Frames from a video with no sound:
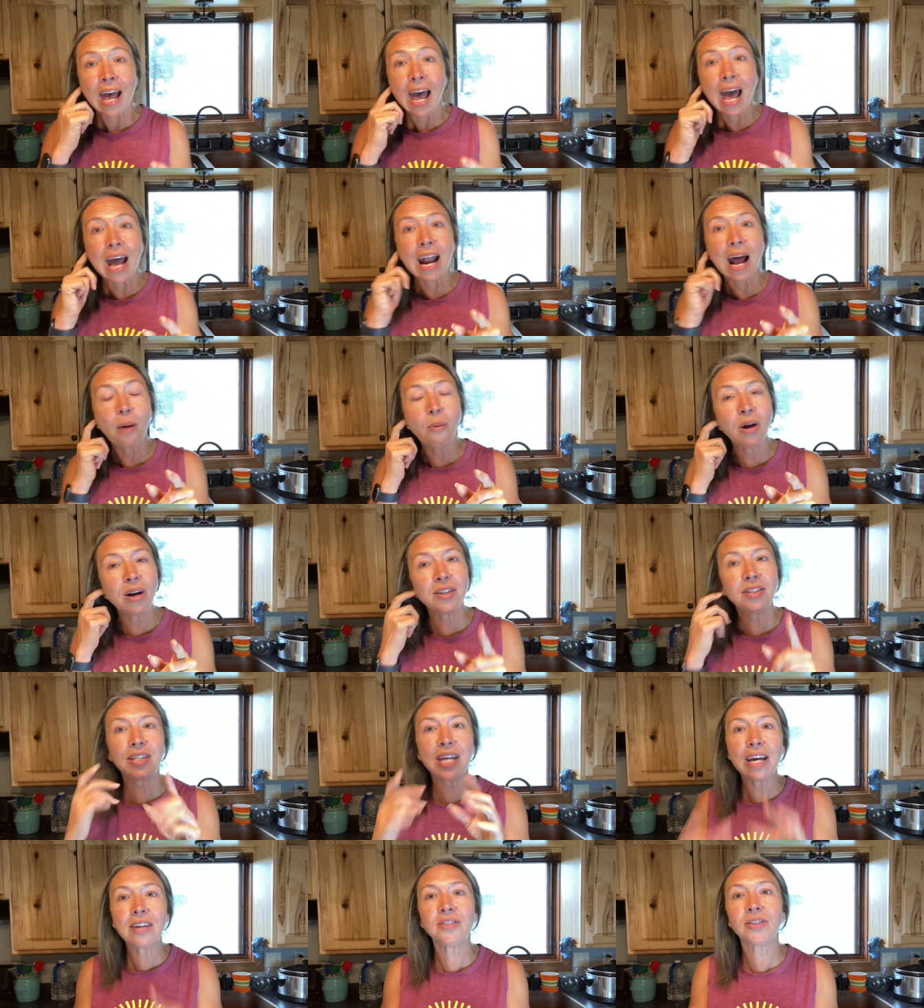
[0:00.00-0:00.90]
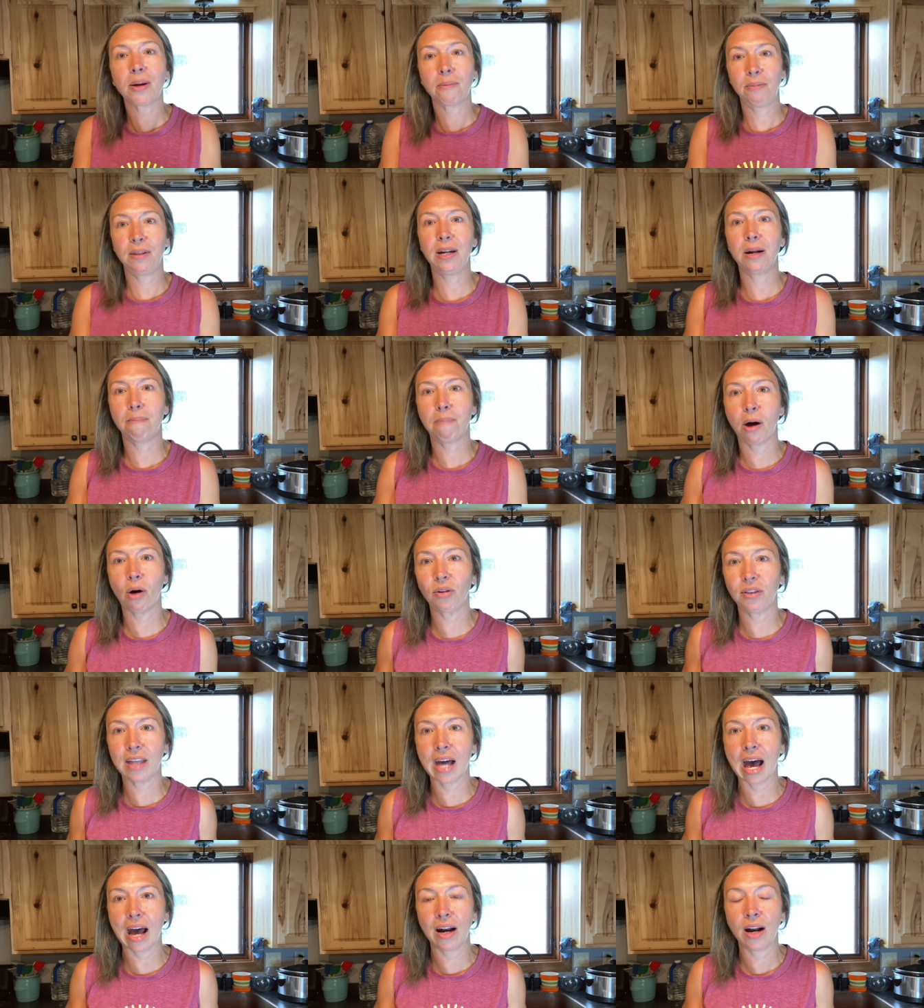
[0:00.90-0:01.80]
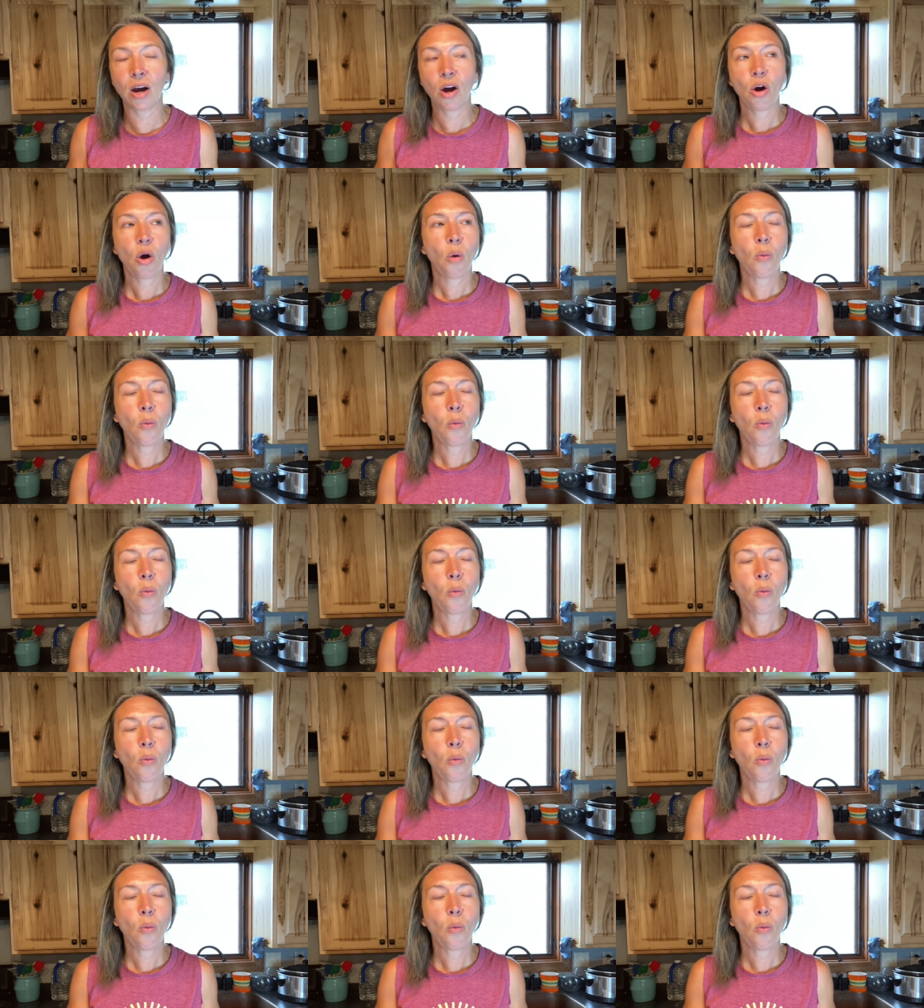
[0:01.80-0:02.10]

And I want to say something about that.